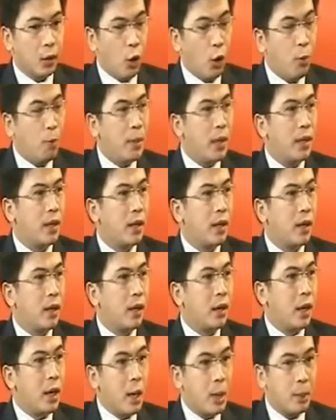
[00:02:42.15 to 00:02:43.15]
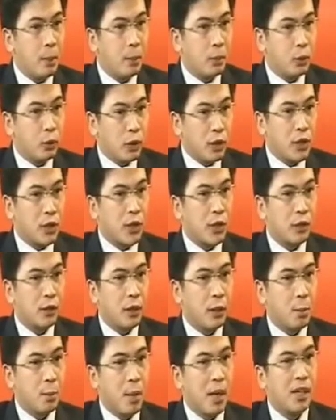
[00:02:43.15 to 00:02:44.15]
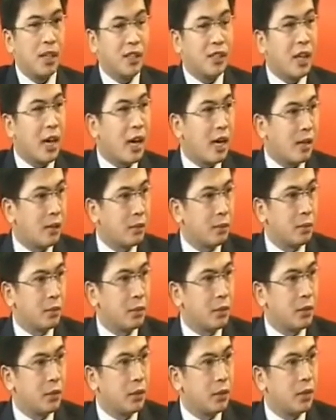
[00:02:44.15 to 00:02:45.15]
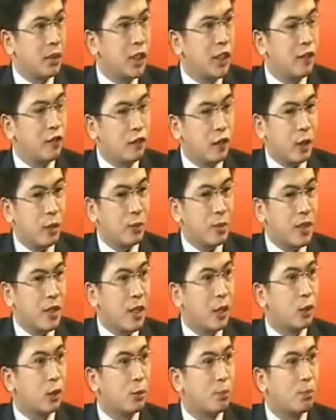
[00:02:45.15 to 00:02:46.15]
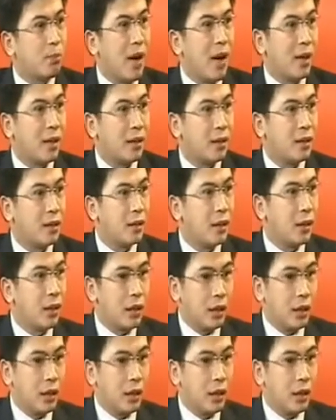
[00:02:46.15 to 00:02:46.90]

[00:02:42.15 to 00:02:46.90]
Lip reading: opening up to a certain paradigm, different set of mind